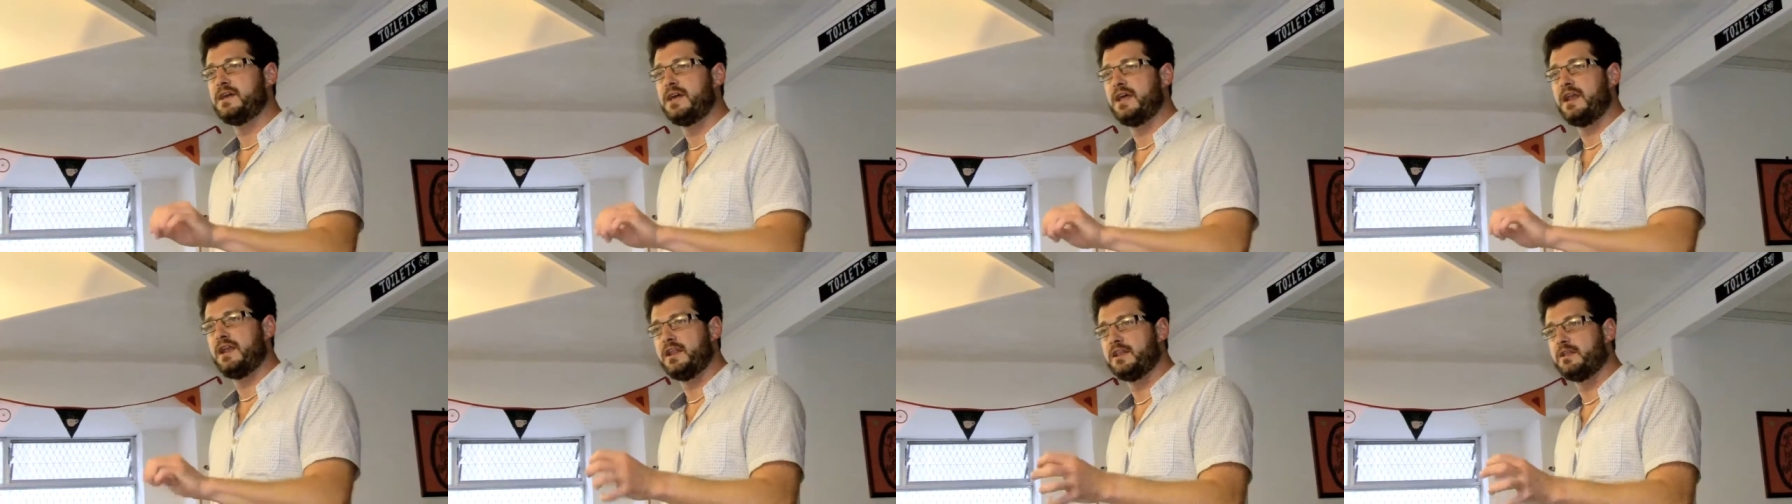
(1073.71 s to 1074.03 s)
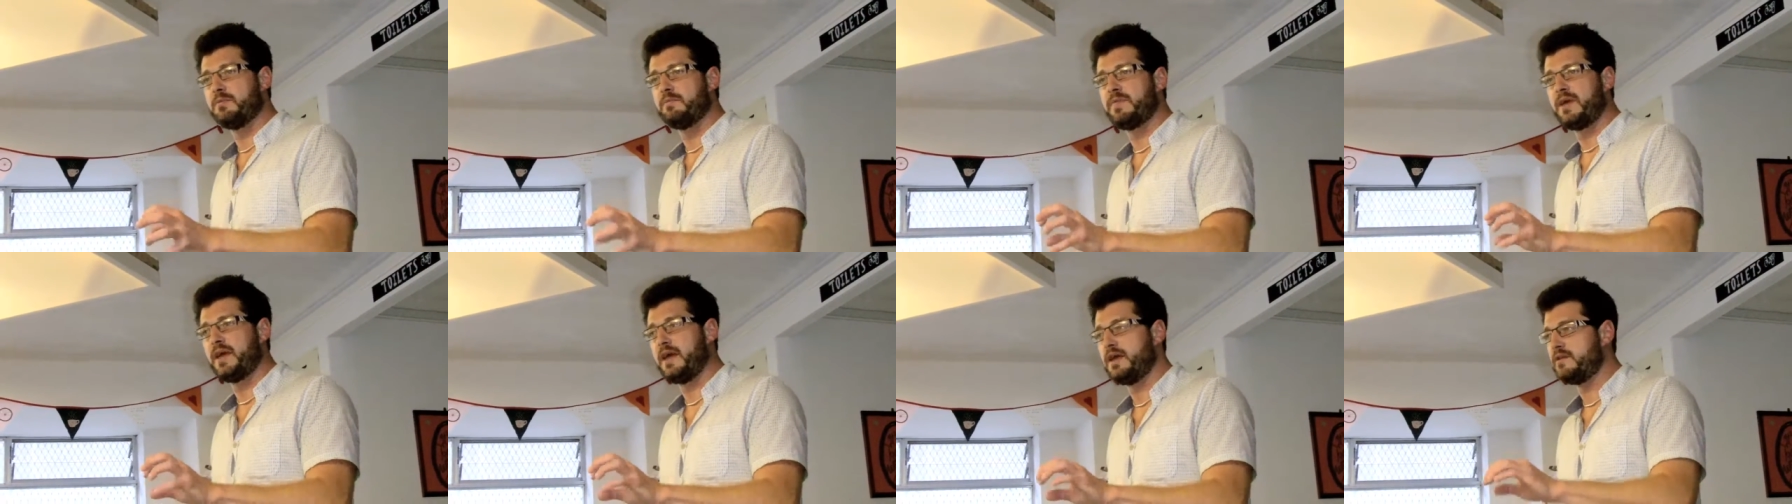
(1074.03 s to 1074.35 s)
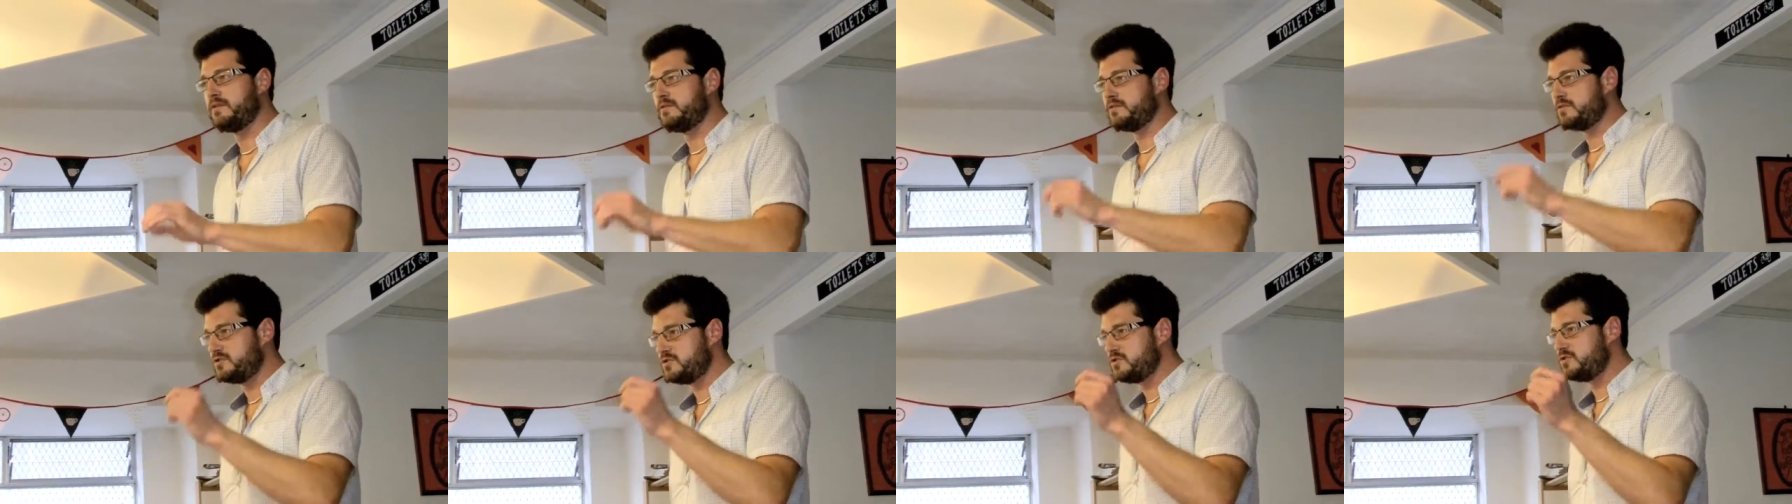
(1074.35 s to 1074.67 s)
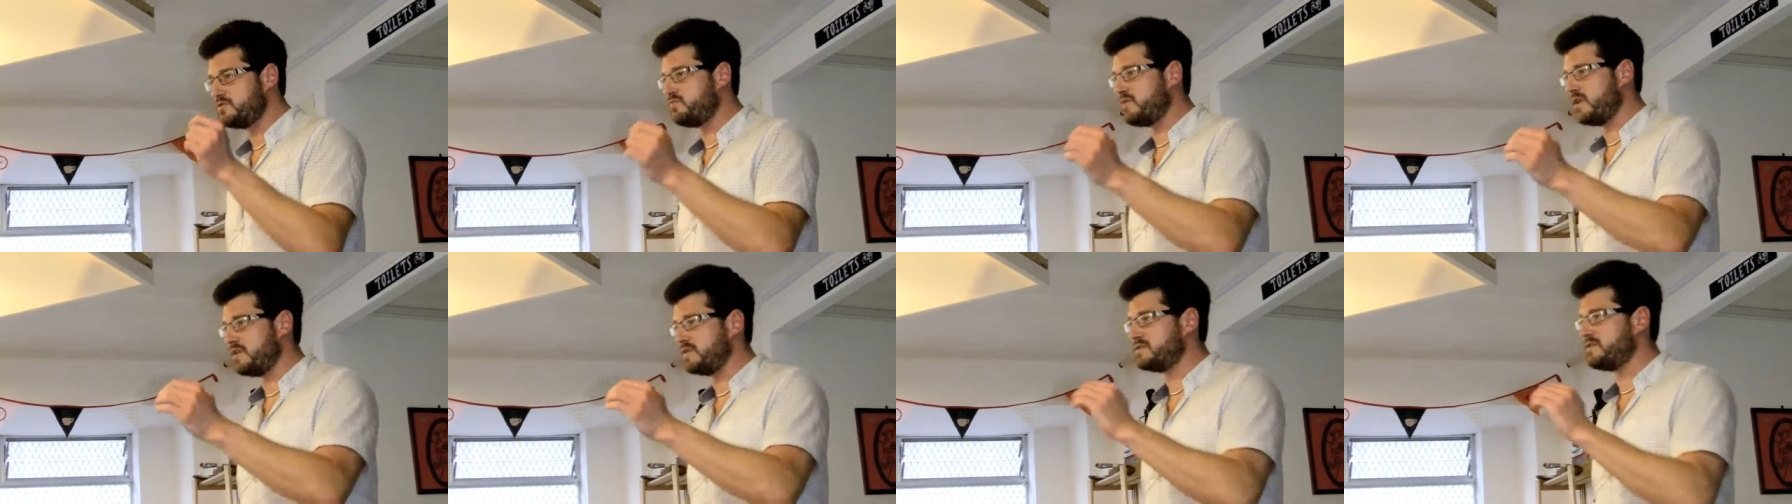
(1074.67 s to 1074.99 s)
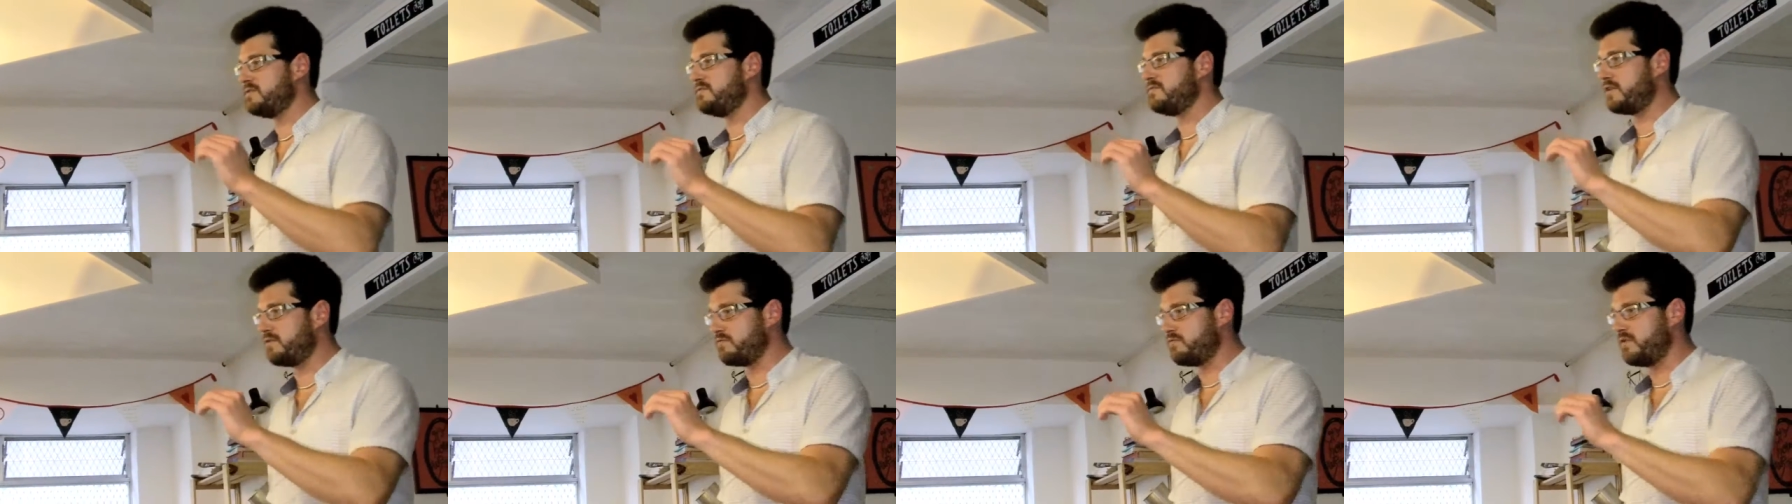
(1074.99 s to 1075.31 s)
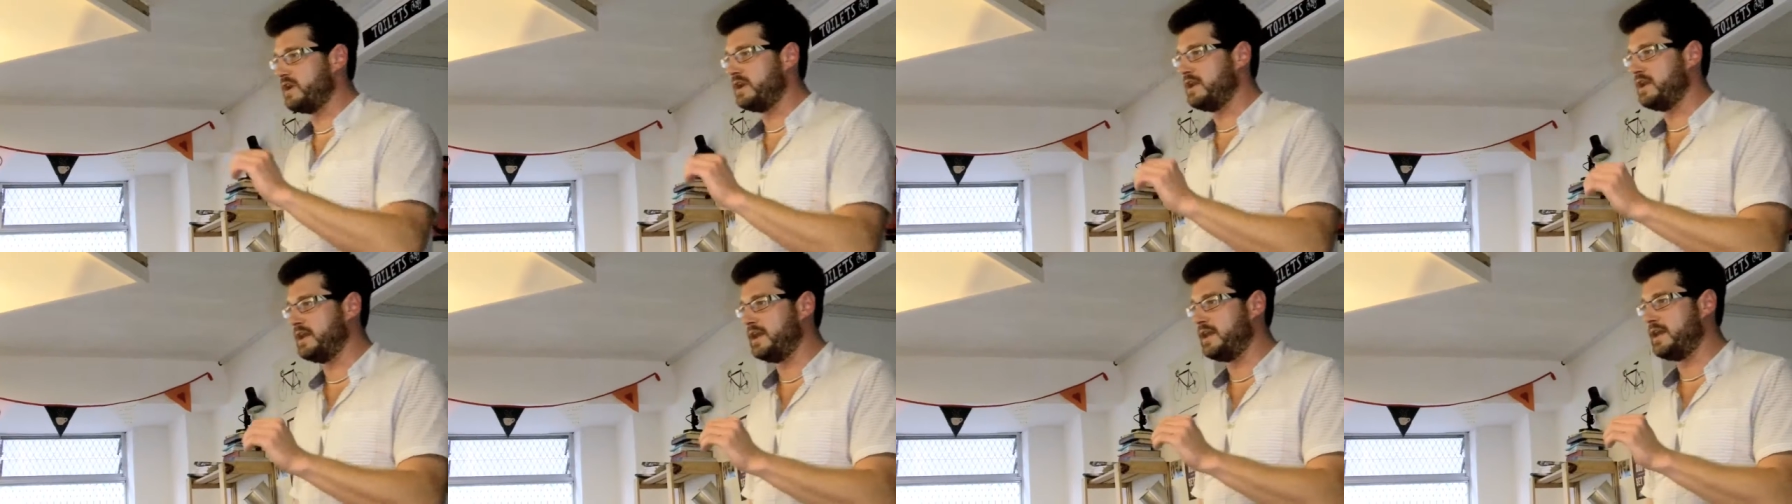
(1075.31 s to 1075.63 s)
a little bit to run something
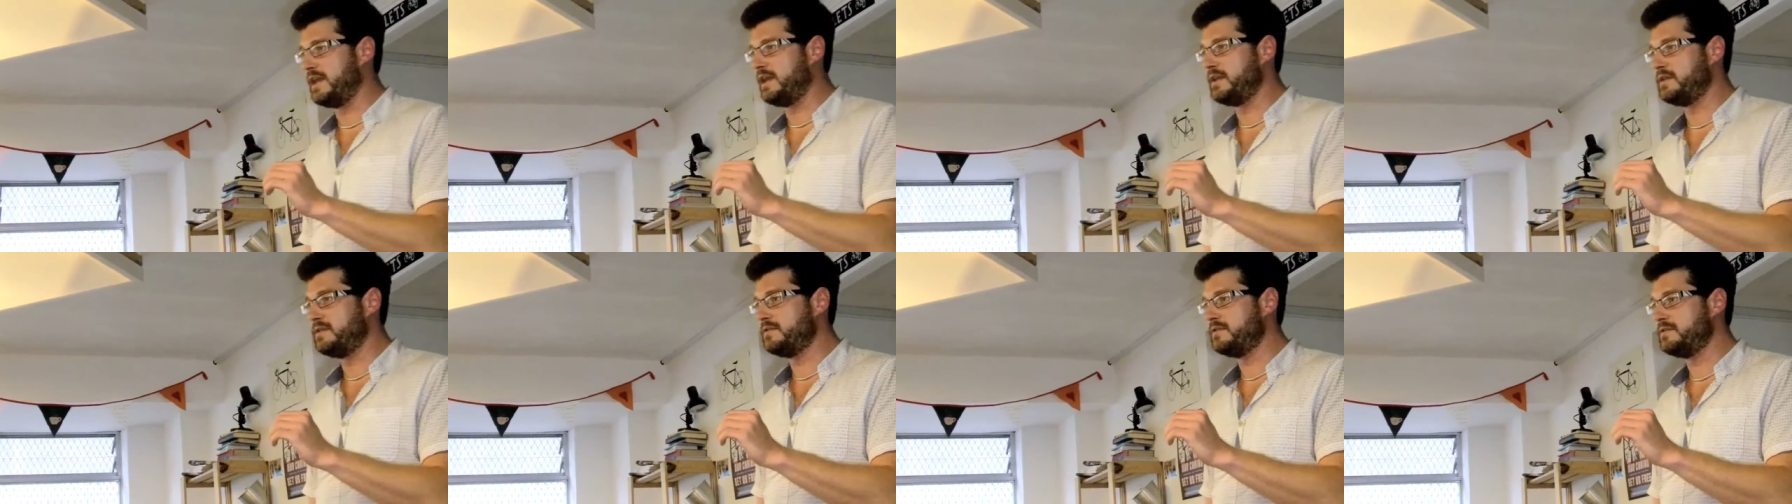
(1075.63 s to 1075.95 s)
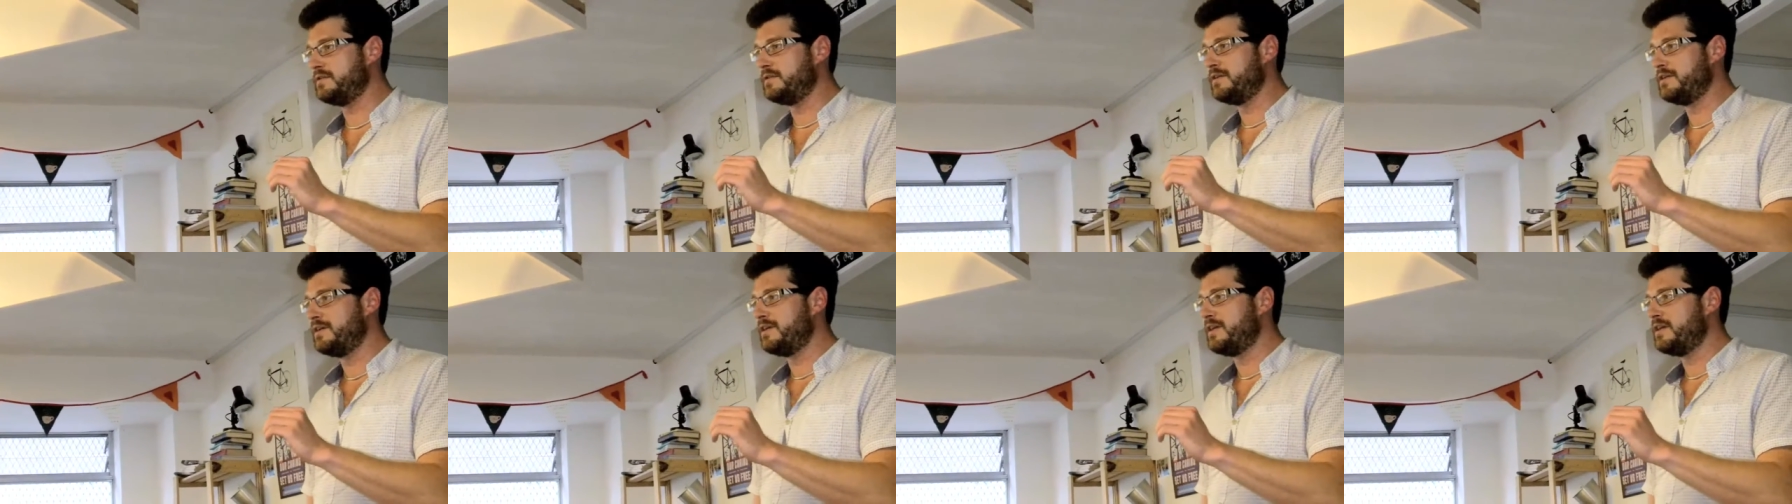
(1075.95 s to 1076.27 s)
really lean,